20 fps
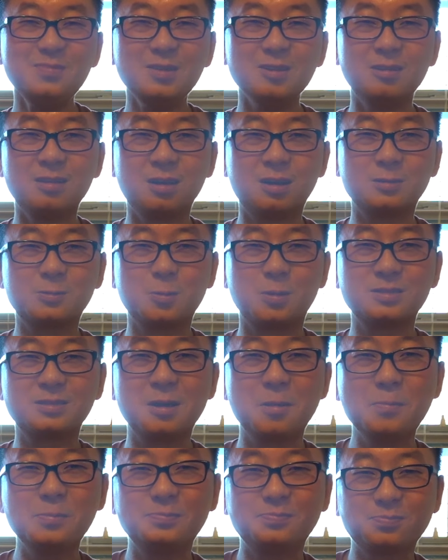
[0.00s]
you guys want
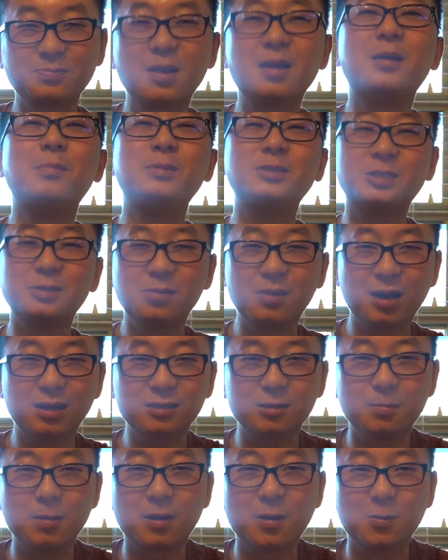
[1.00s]
some? I'm gonna show you guys how
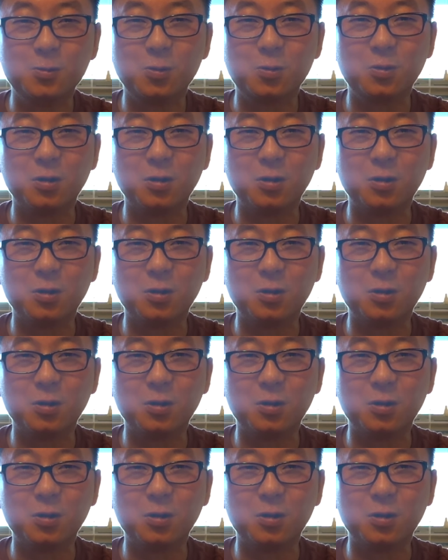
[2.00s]
to make it real